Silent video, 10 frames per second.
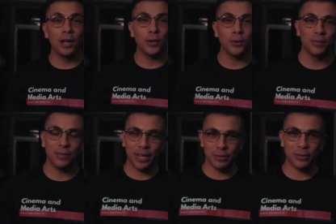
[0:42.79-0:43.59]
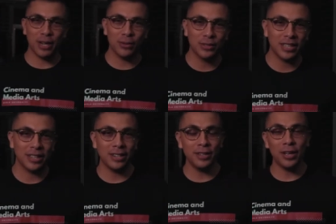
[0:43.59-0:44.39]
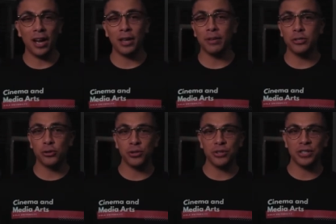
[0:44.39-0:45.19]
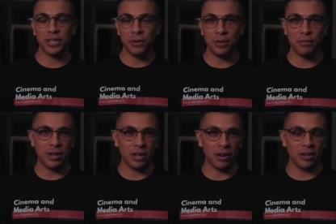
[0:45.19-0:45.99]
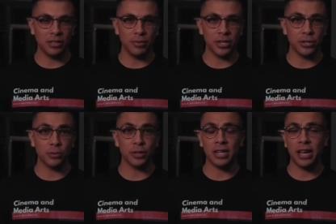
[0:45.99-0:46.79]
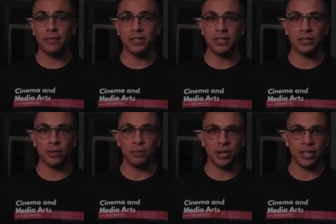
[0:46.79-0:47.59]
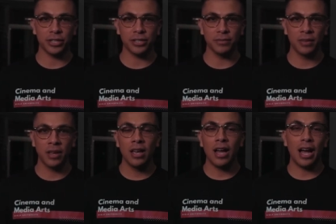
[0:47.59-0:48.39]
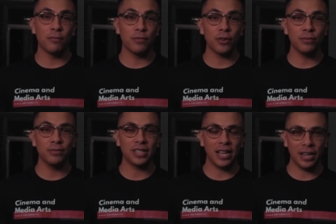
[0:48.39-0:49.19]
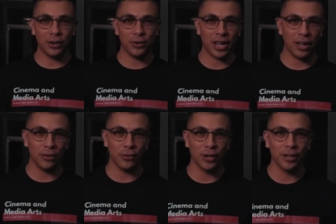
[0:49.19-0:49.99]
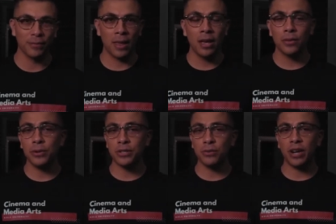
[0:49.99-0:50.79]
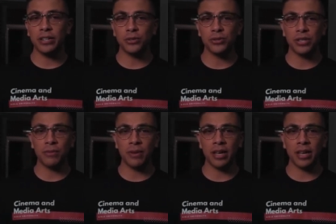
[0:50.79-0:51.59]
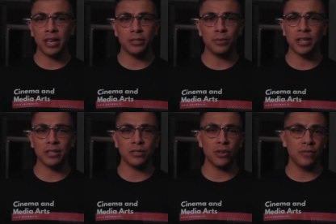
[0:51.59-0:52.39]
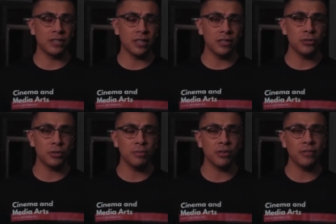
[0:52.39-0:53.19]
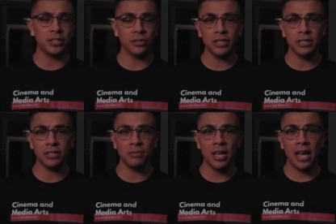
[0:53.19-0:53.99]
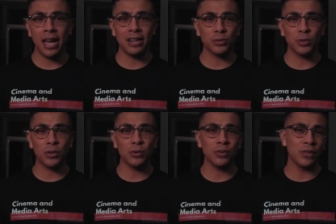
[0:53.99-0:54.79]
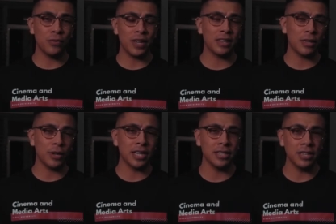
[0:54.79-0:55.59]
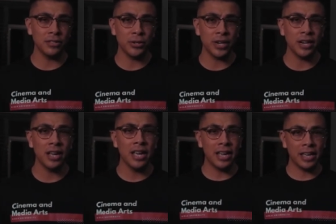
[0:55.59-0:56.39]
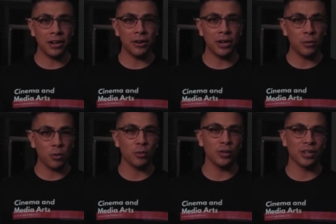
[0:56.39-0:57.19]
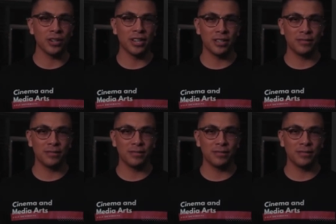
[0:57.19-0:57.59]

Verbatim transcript: Hello, my name is Marco Saldana. I am a junior cinema and media arts major with an emphasis in production. I'm from San Diego, California. The reason why I chose CMA, it's because of its industry professionalism and as well the faith that we get to integrate here in what we learn.